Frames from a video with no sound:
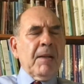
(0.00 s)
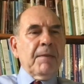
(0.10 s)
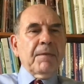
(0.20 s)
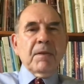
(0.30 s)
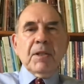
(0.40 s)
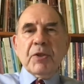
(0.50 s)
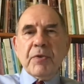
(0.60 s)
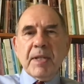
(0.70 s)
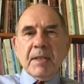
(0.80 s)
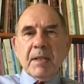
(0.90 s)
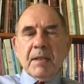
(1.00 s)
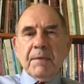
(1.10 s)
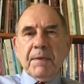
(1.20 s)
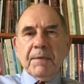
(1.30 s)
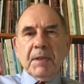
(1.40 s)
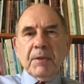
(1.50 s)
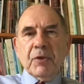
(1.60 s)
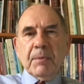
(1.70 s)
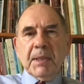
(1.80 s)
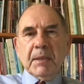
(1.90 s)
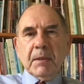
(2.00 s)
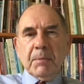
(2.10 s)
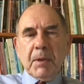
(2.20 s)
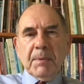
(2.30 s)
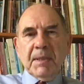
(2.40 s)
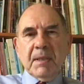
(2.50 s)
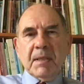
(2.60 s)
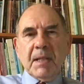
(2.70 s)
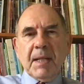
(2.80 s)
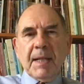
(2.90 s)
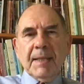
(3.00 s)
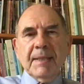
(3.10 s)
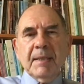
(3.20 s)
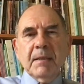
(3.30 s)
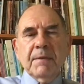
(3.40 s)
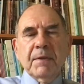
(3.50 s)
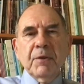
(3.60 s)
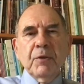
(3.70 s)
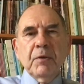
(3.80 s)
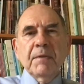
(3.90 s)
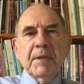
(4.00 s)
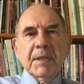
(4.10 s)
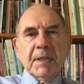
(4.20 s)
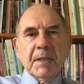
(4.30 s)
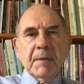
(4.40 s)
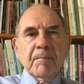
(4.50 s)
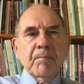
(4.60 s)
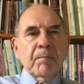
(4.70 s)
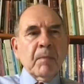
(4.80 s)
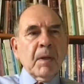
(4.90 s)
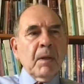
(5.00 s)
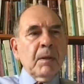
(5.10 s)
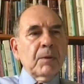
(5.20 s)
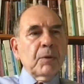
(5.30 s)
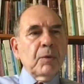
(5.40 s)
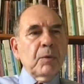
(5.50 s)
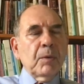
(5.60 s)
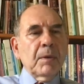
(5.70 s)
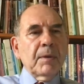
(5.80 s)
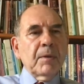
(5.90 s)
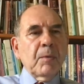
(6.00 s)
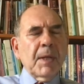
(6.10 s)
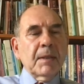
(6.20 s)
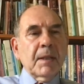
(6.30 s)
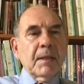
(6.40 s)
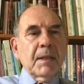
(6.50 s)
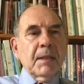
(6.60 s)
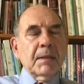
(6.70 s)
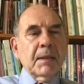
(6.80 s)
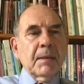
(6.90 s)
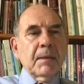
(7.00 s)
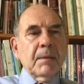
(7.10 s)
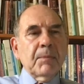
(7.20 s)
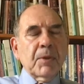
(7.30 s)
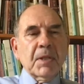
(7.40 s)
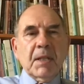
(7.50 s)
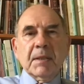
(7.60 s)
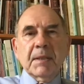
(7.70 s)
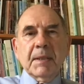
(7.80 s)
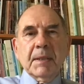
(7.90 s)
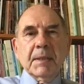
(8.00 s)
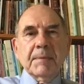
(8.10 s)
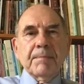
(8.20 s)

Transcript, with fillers: for this reason, the 15 geometrical properties lie in a different universe to the one that uh, uh most architects